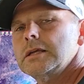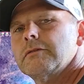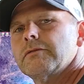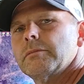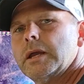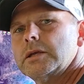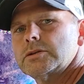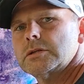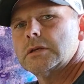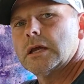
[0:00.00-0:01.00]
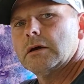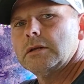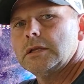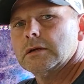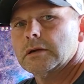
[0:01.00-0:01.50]
information down
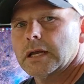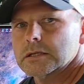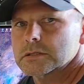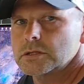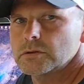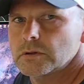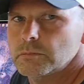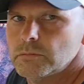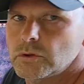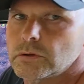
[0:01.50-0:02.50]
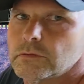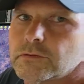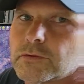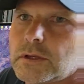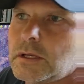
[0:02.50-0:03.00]
here as the unit moves.